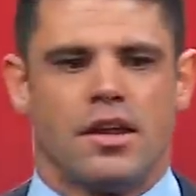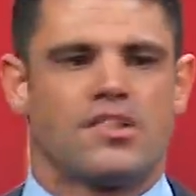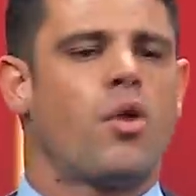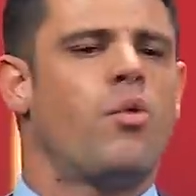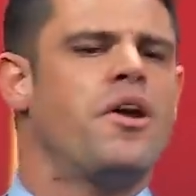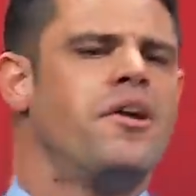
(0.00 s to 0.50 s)

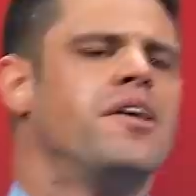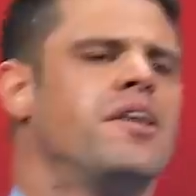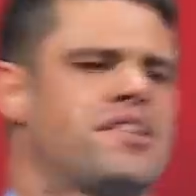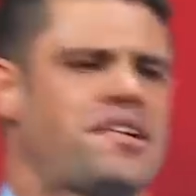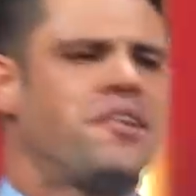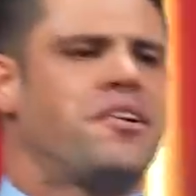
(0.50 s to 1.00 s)
So we're in
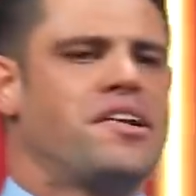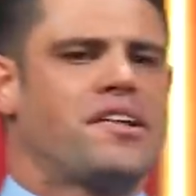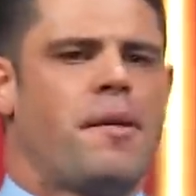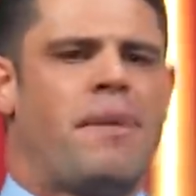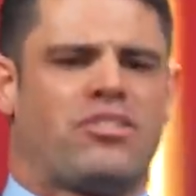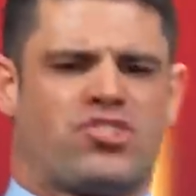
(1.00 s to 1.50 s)
a series
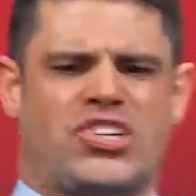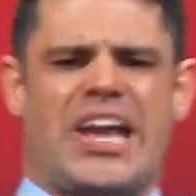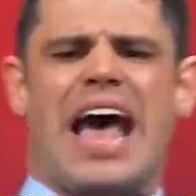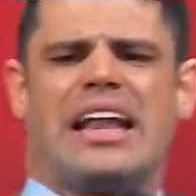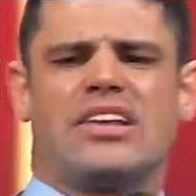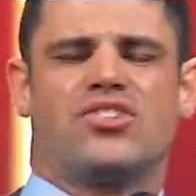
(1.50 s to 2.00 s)
about
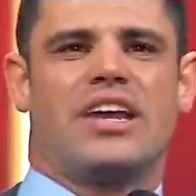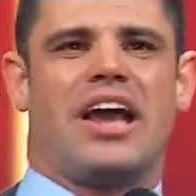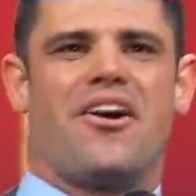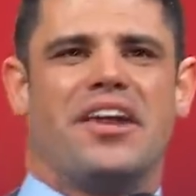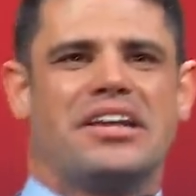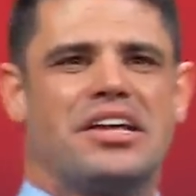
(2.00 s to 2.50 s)
challenging
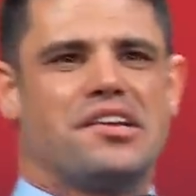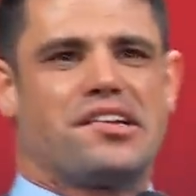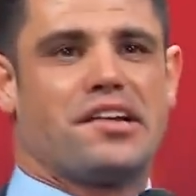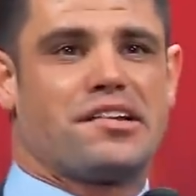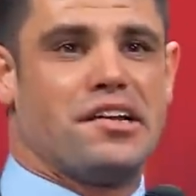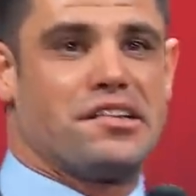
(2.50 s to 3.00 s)
our
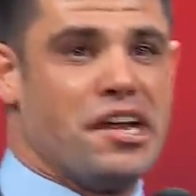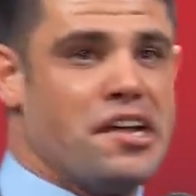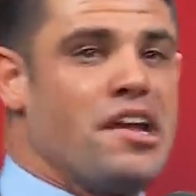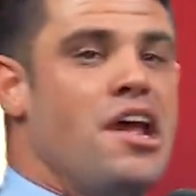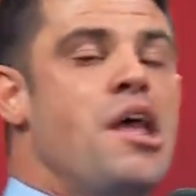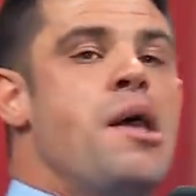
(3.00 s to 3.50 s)
inconsistencies.